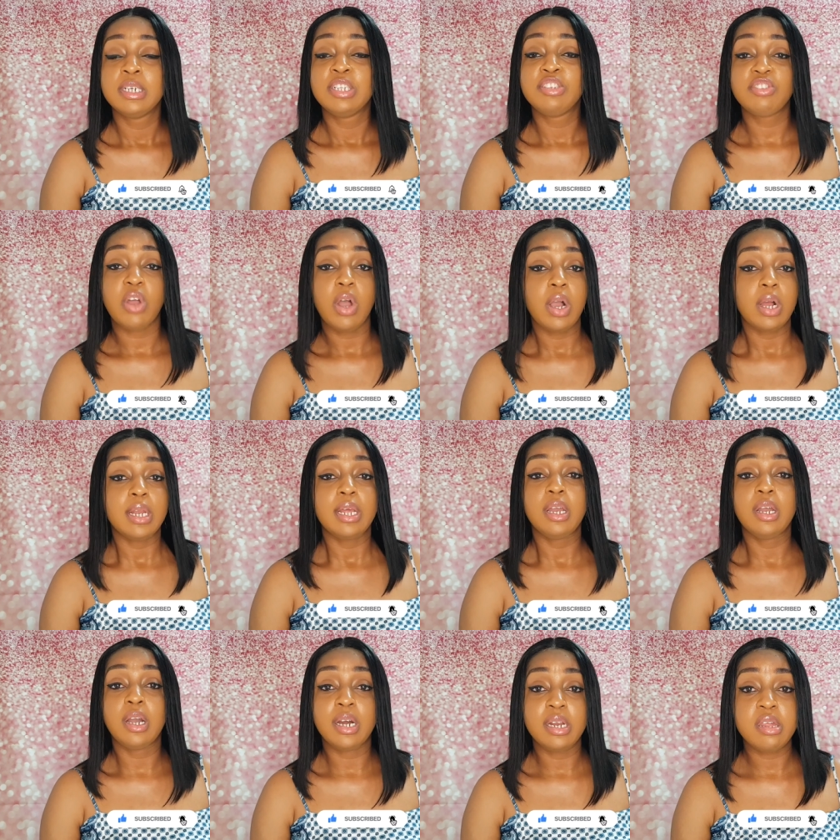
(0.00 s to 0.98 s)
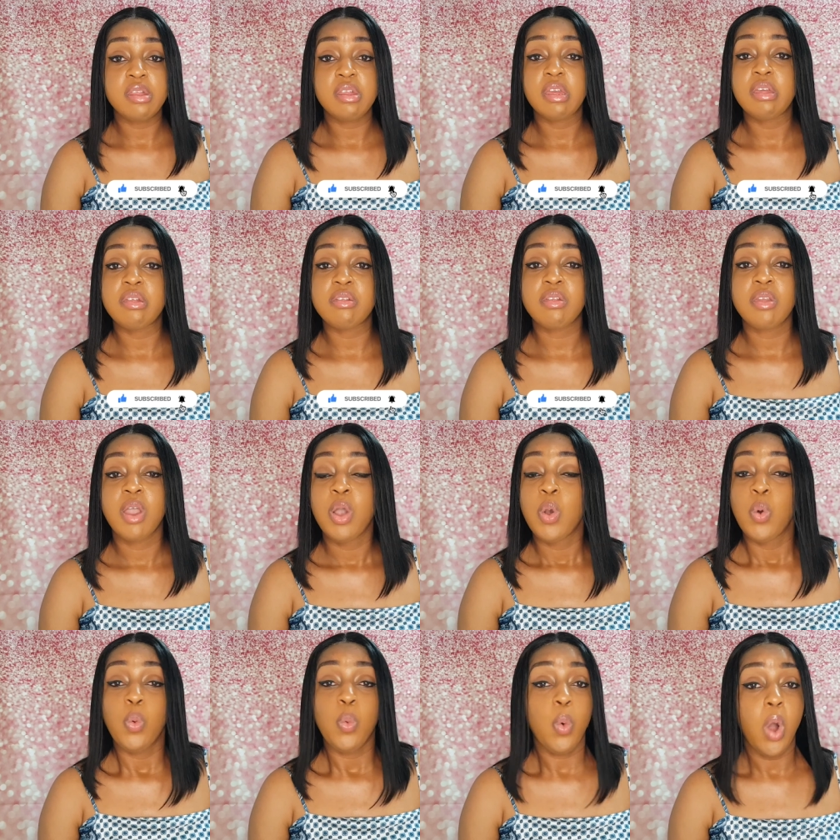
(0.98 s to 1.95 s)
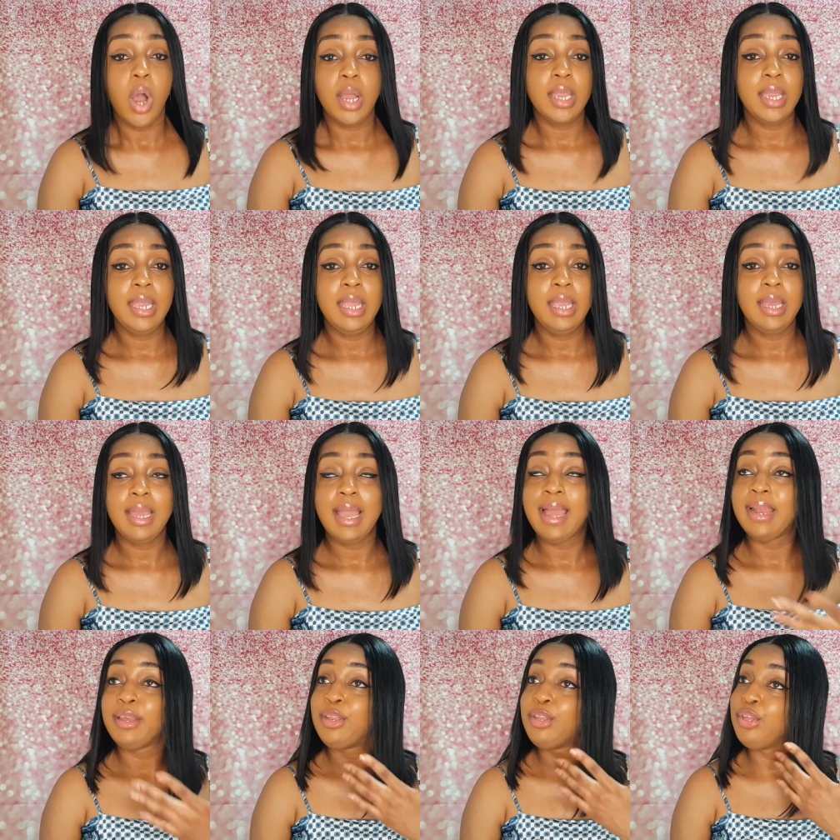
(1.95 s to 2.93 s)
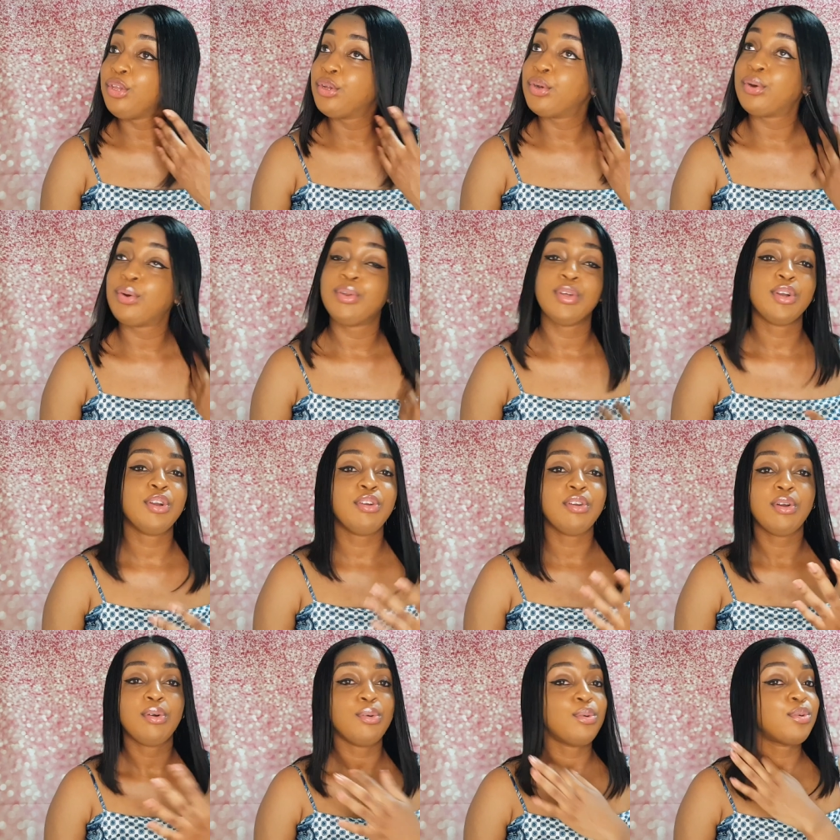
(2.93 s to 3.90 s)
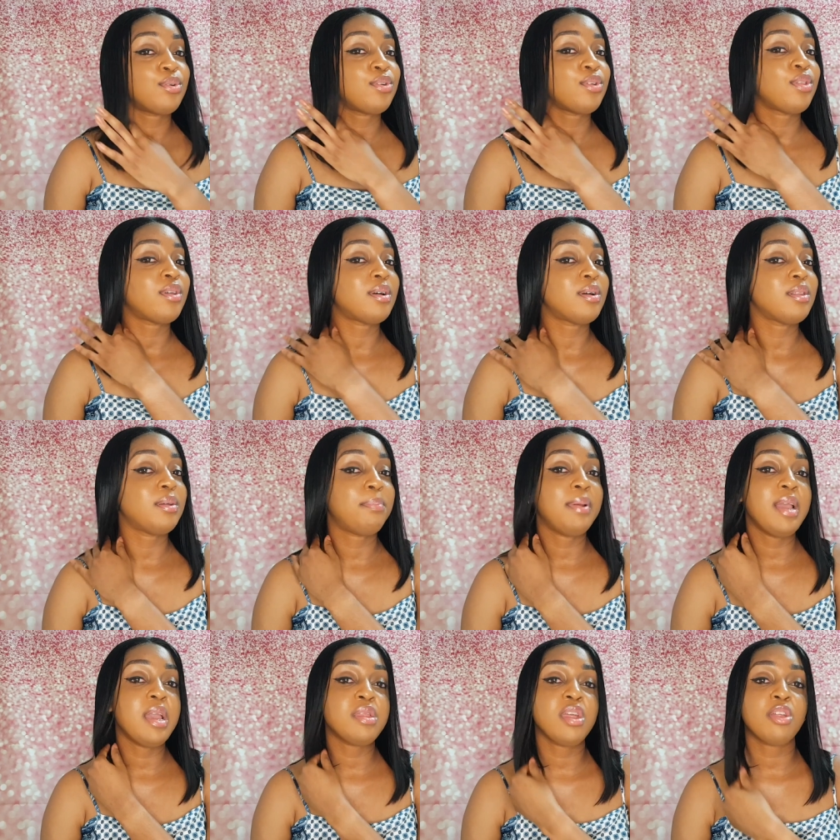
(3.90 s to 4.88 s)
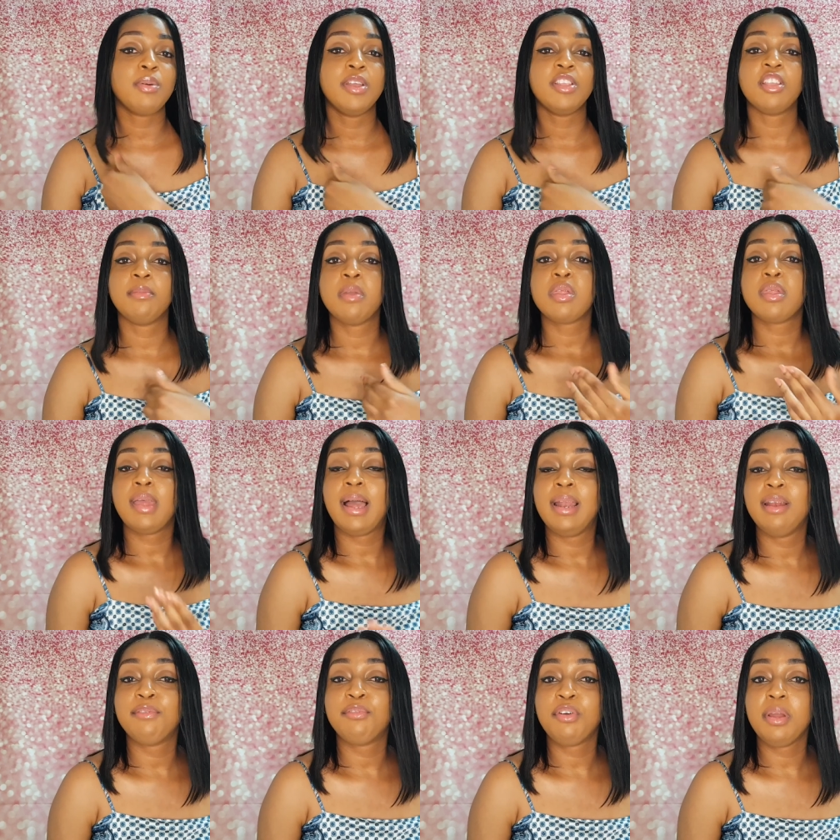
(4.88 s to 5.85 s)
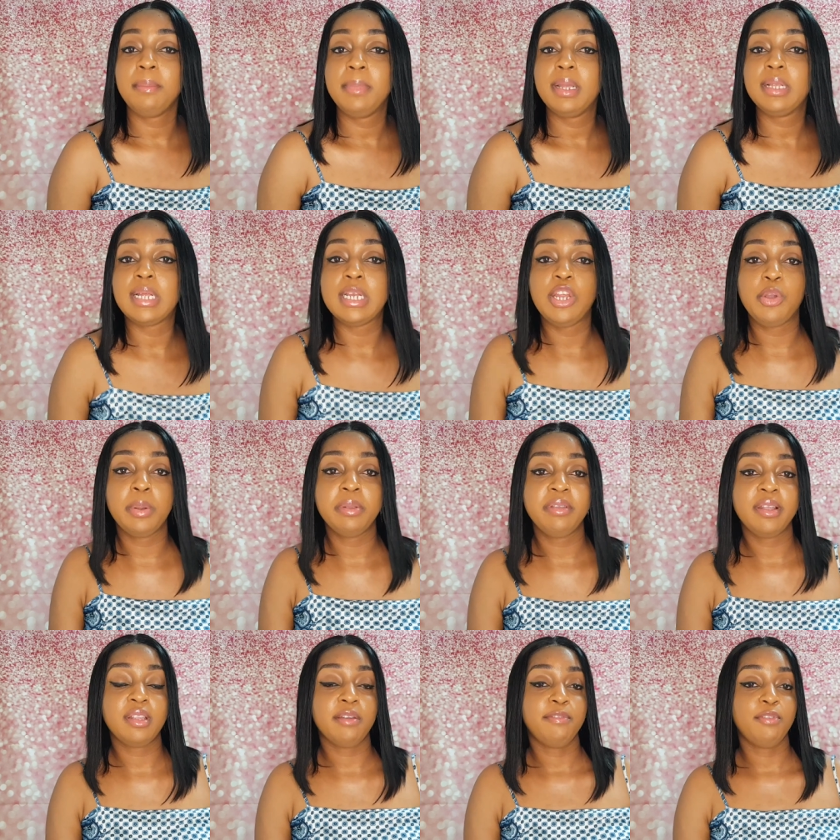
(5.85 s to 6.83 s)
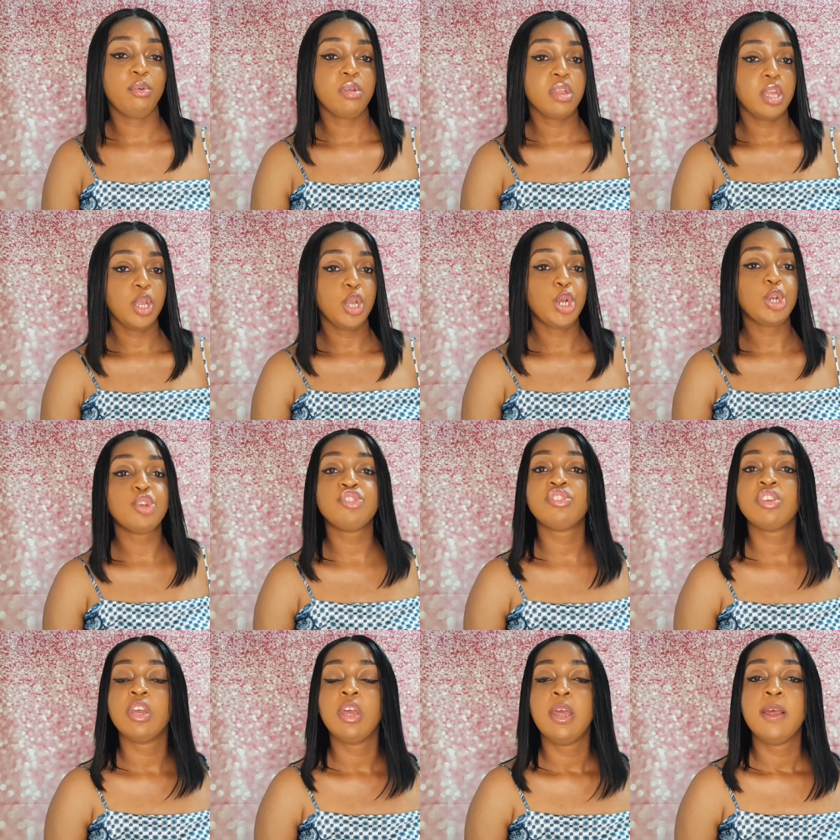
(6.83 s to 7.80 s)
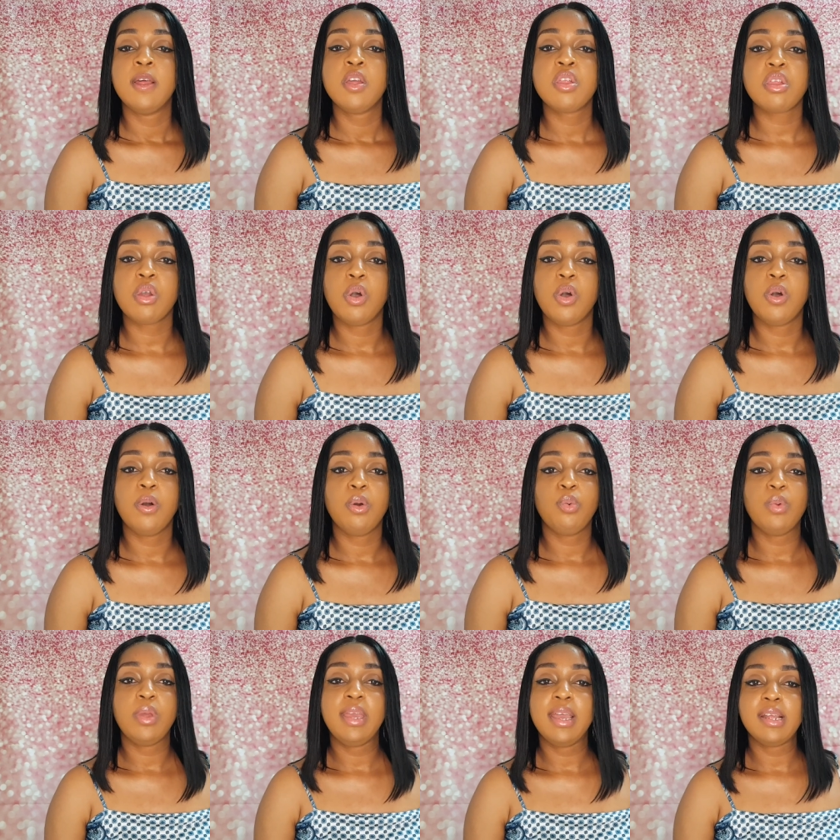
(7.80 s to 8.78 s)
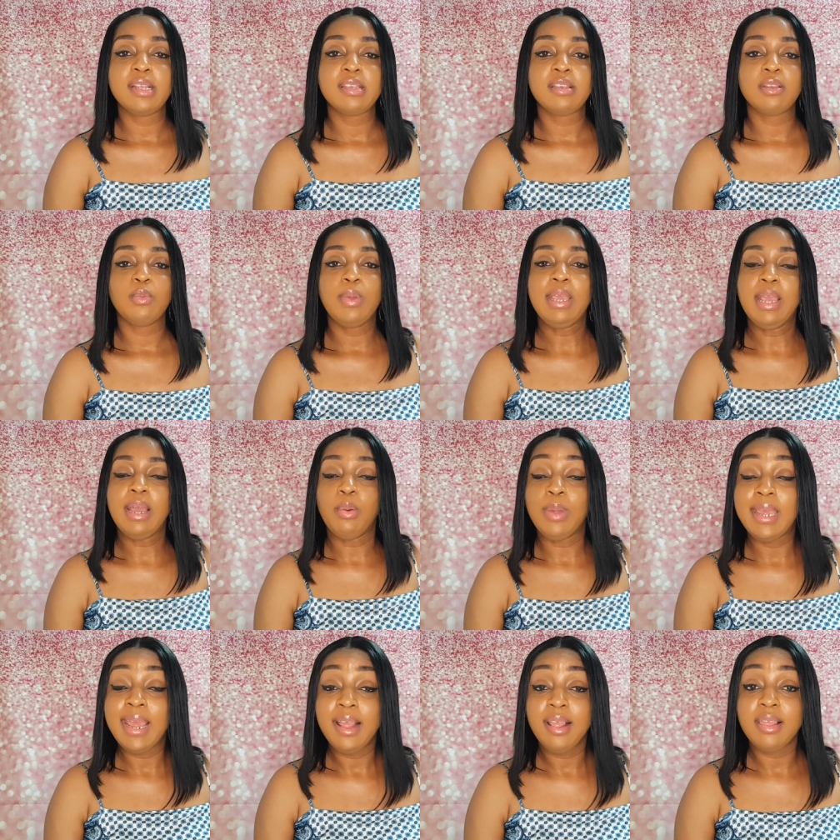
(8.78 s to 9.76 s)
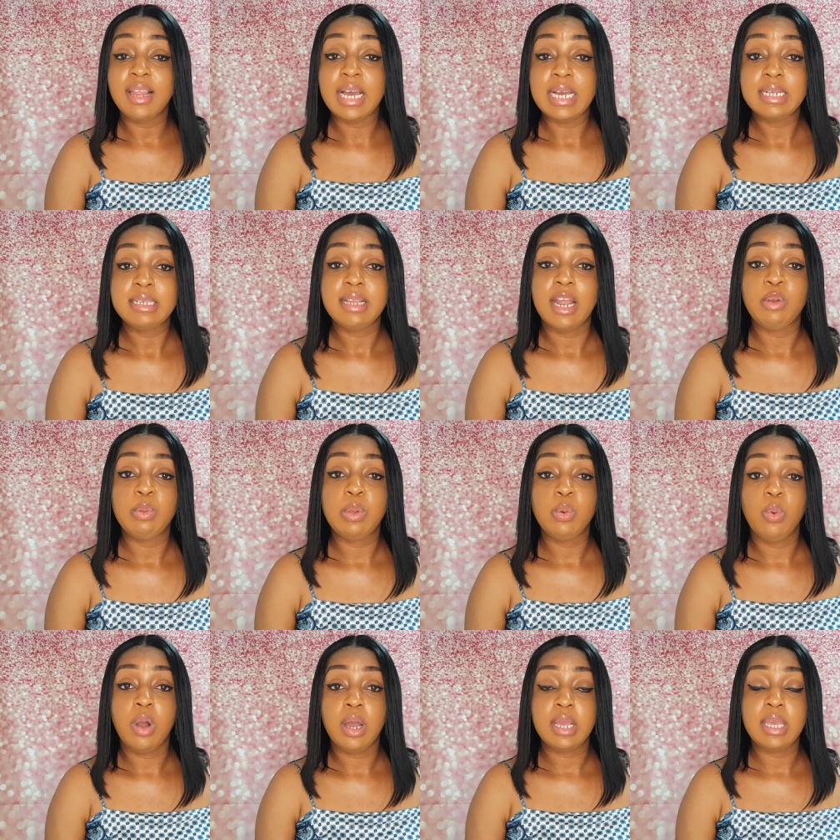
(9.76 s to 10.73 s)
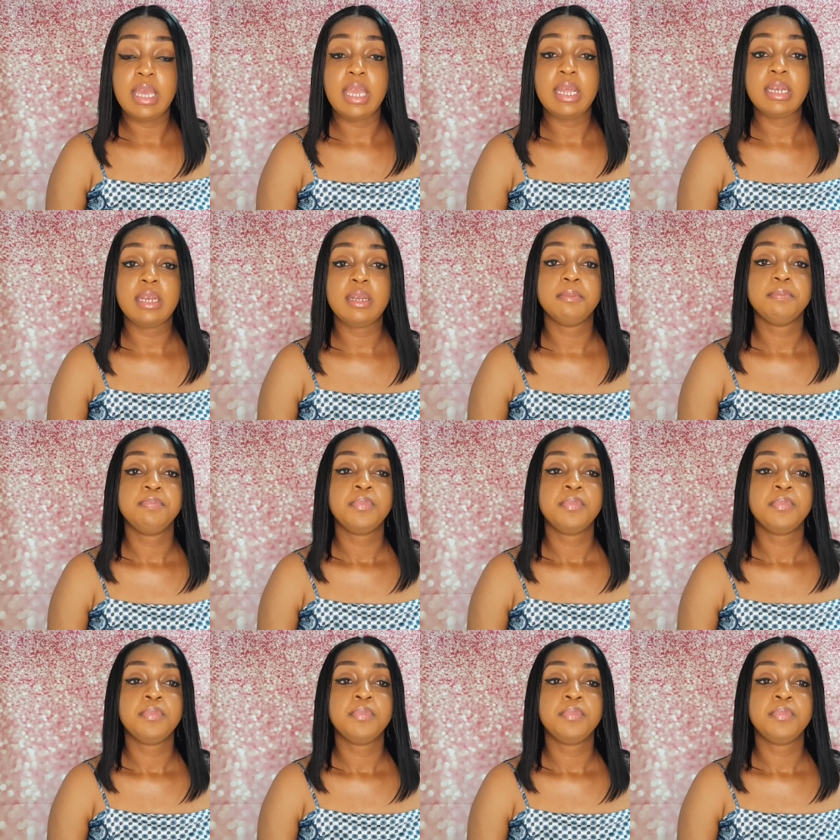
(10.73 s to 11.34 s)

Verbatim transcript: chocolate goddesses walking and you know the crowd the, the place is going to be silent for a bit and you're going to get a few stares so we get we get we get that and we're walking